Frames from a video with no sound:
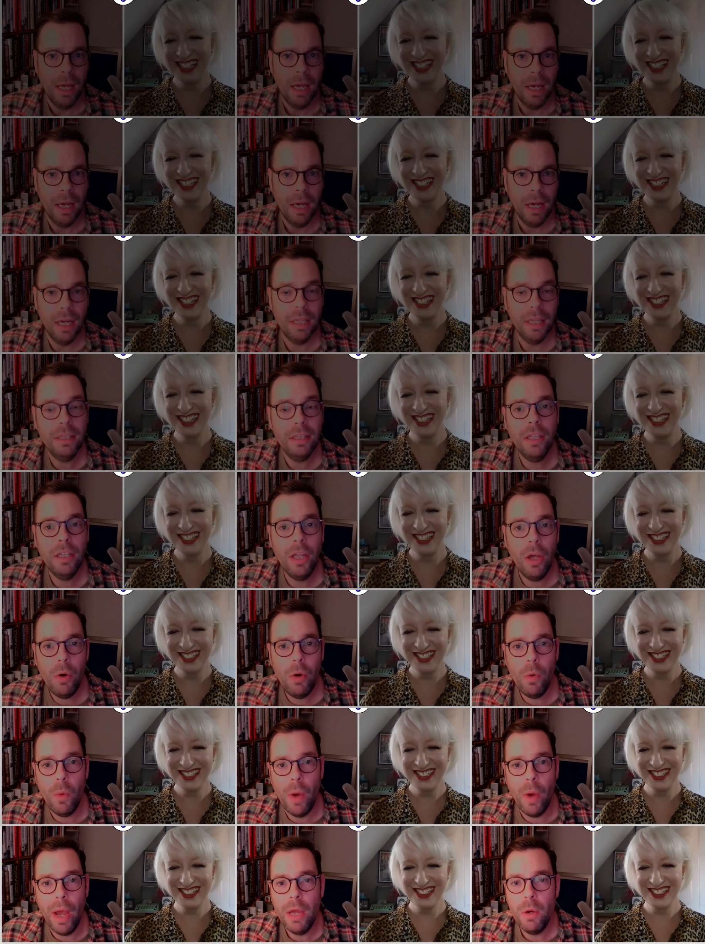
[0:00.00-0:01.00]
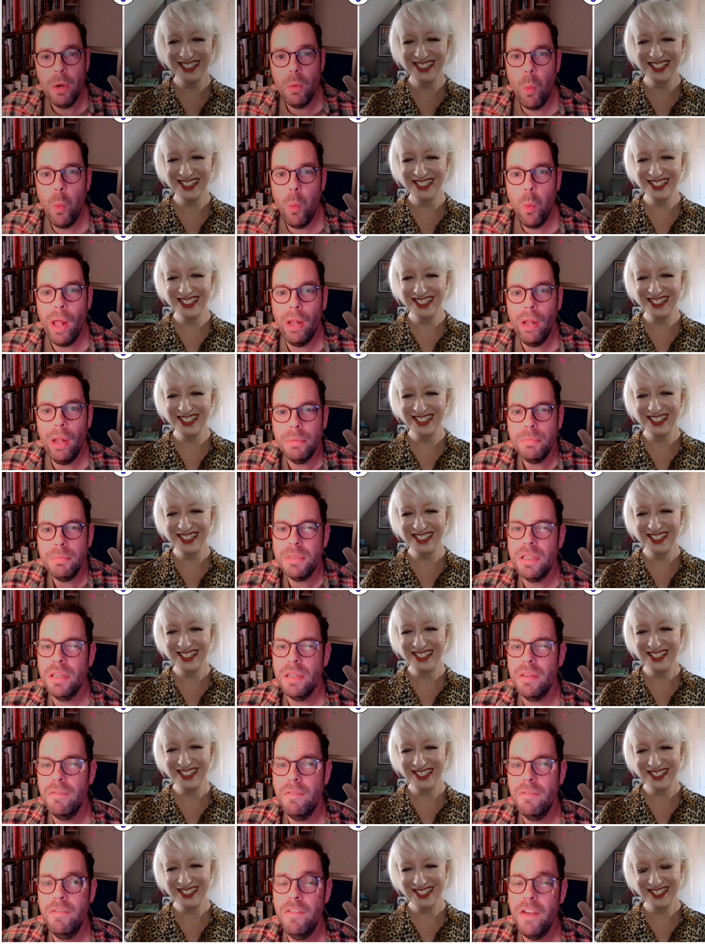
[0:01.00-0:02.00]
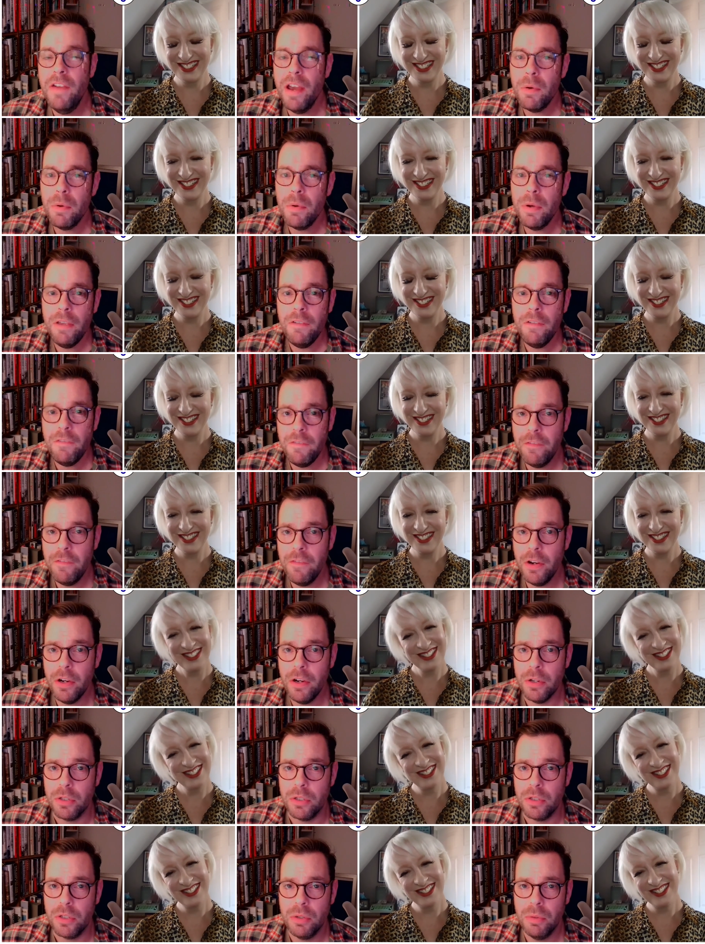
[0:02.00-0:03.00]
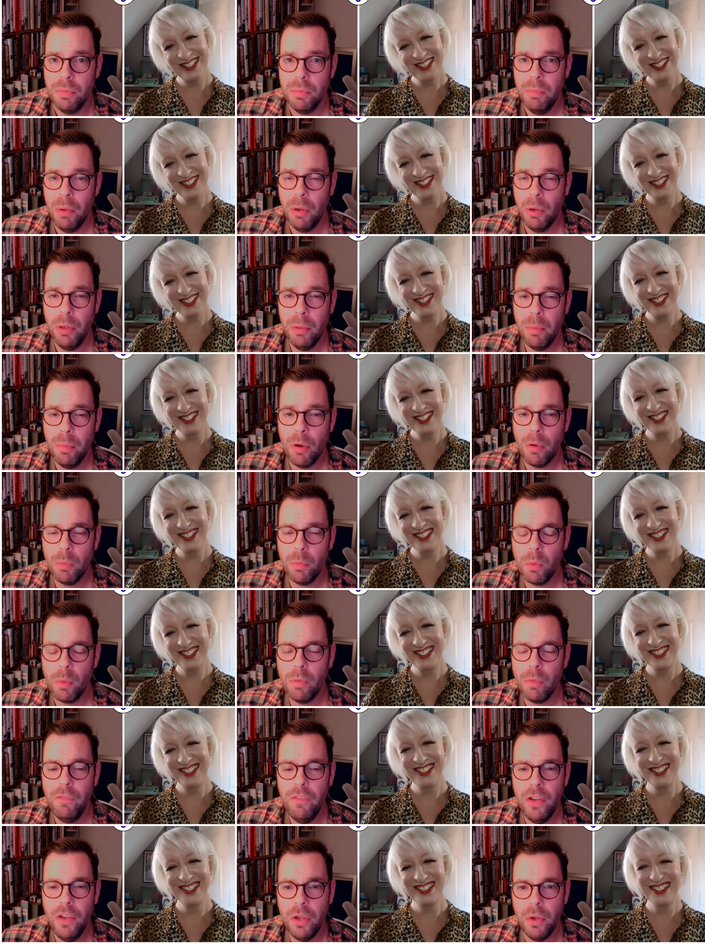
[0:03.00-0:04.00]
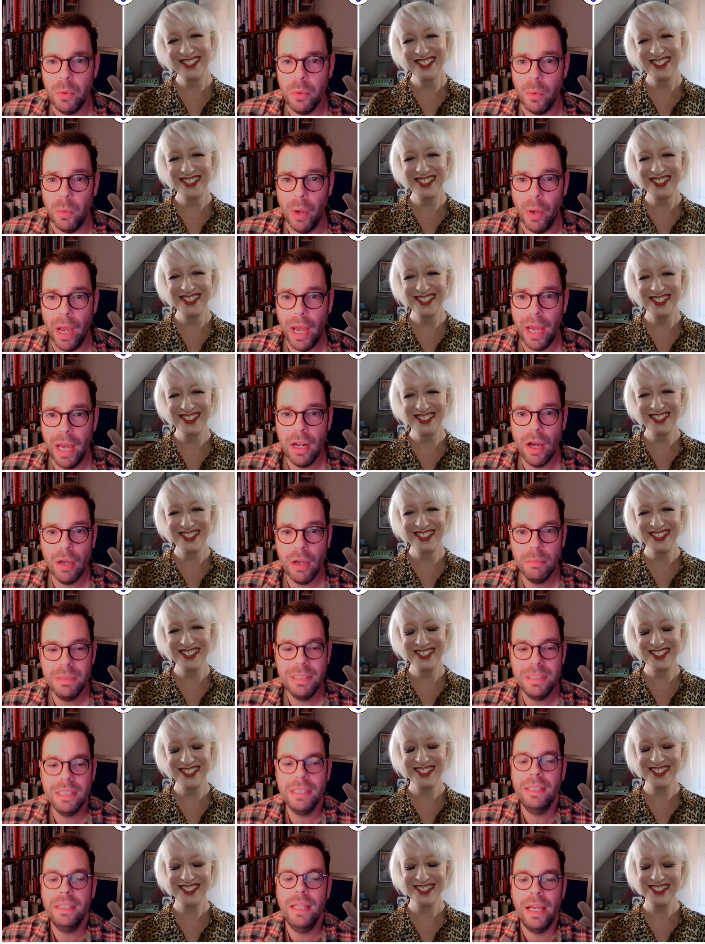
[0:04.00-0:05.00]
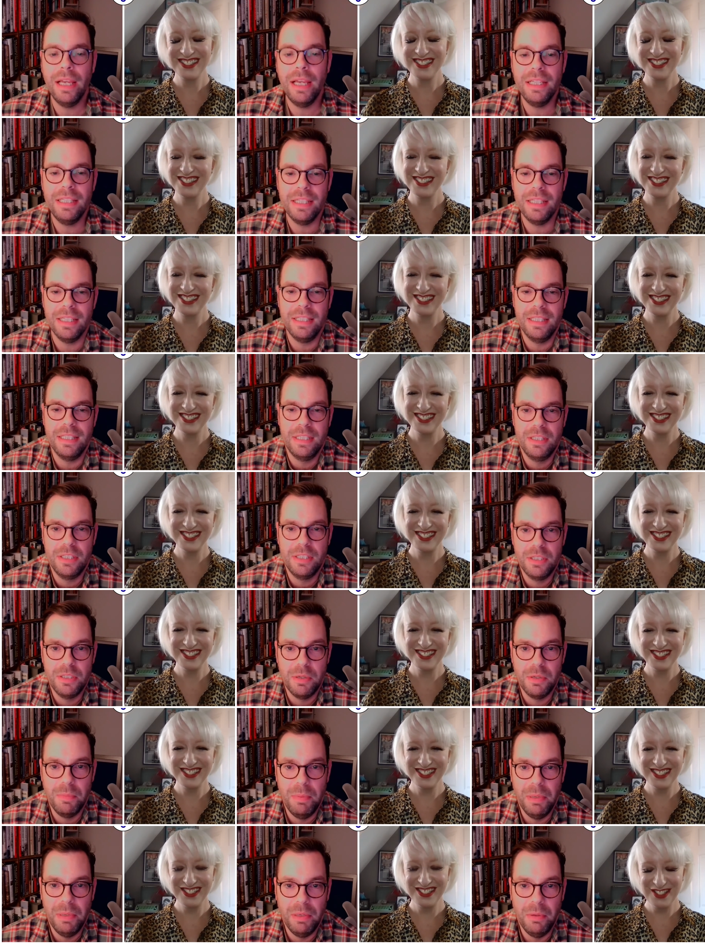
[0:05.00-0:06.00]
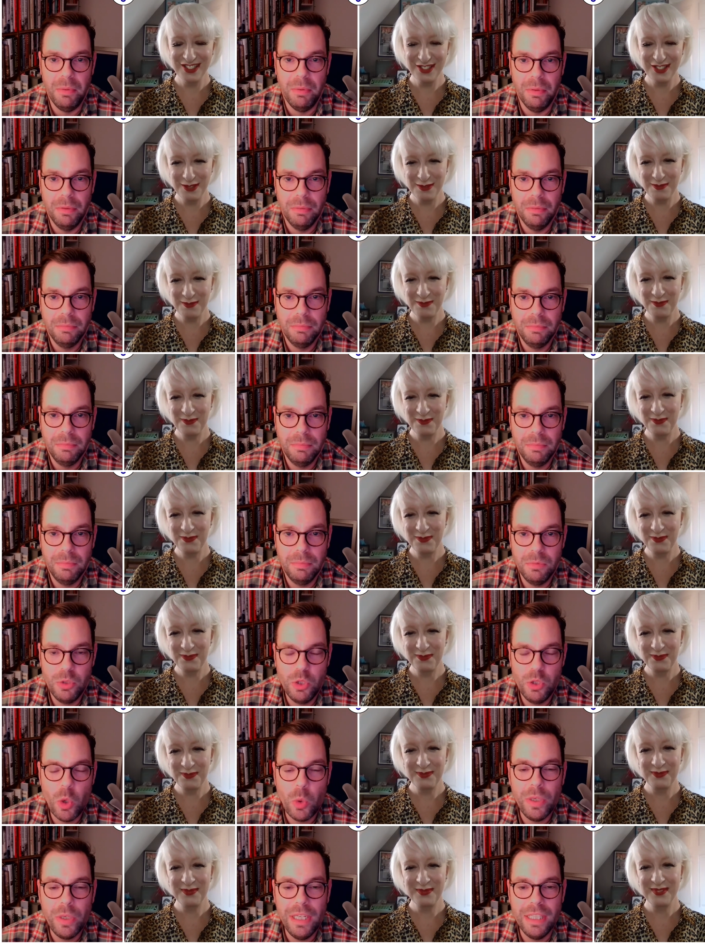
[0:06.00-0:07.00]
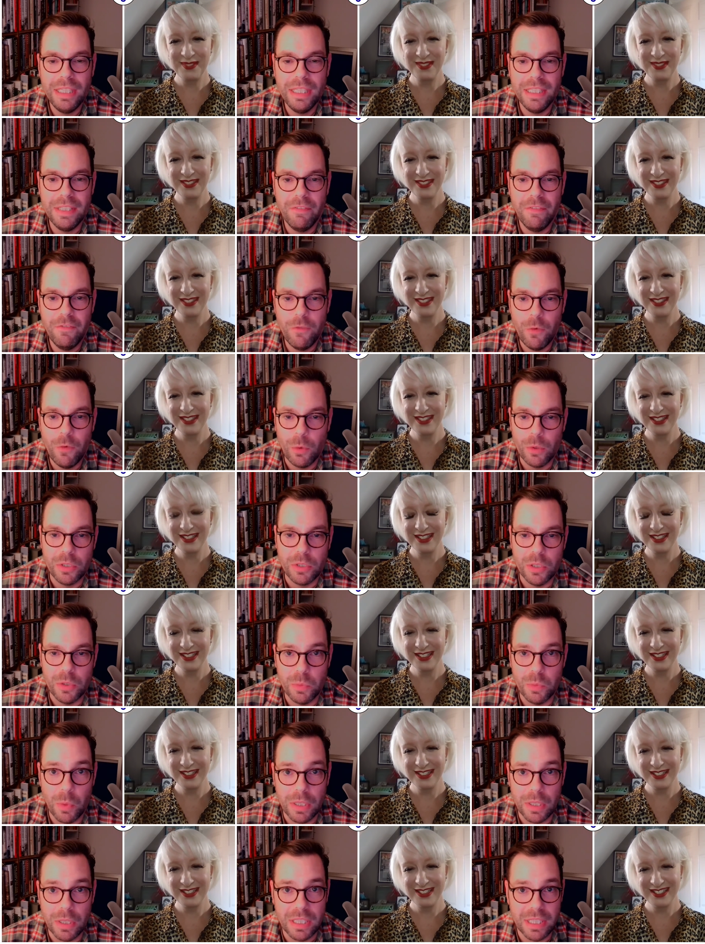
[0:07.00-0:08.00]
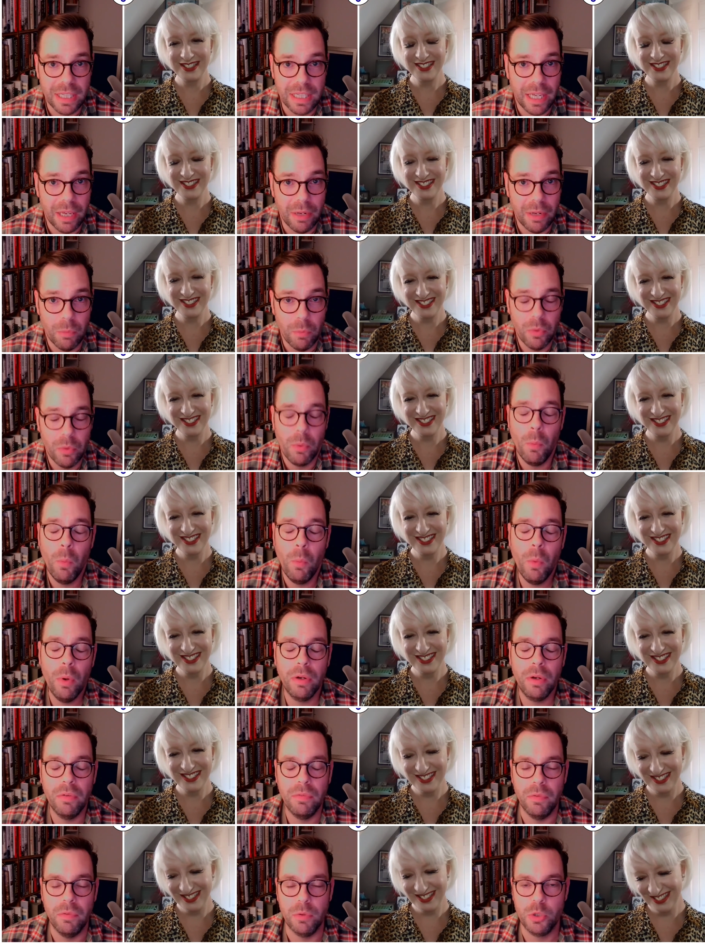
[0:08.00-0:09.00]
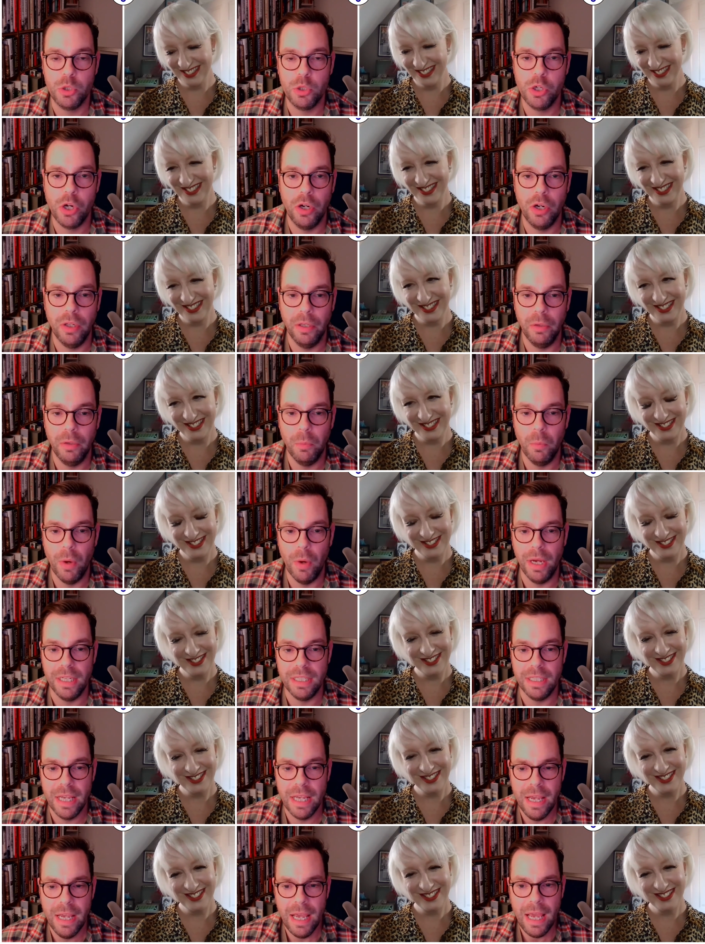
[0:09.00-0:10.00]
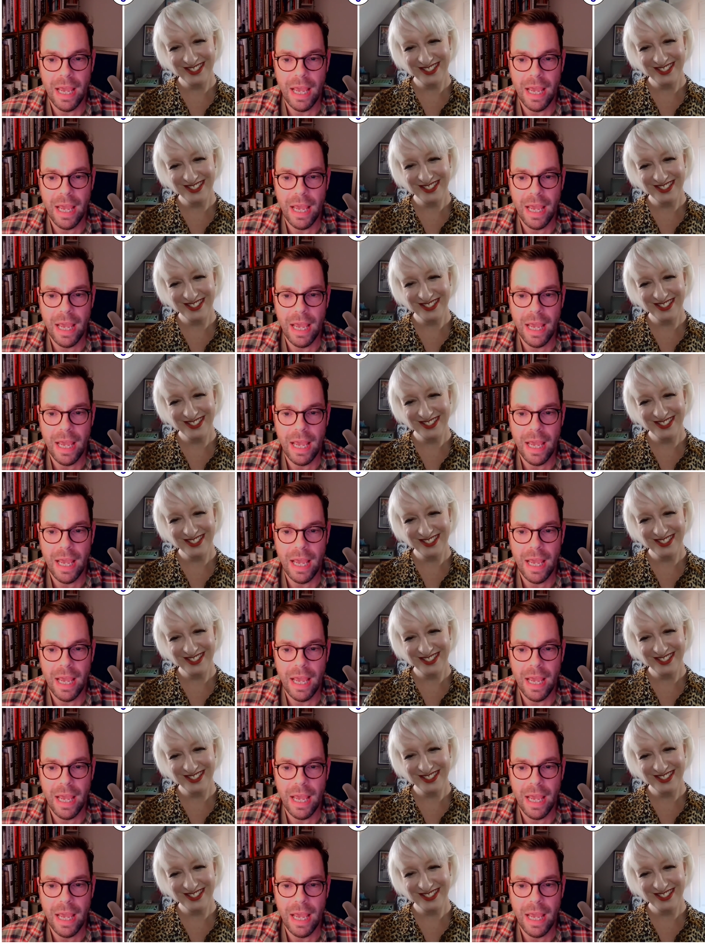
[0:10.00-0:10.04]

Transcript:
Speaker 1: Hello and welcome to the very first Boney Abroad Review, and I'm delighted to be joining forces once again with a wonderful Charlotte White.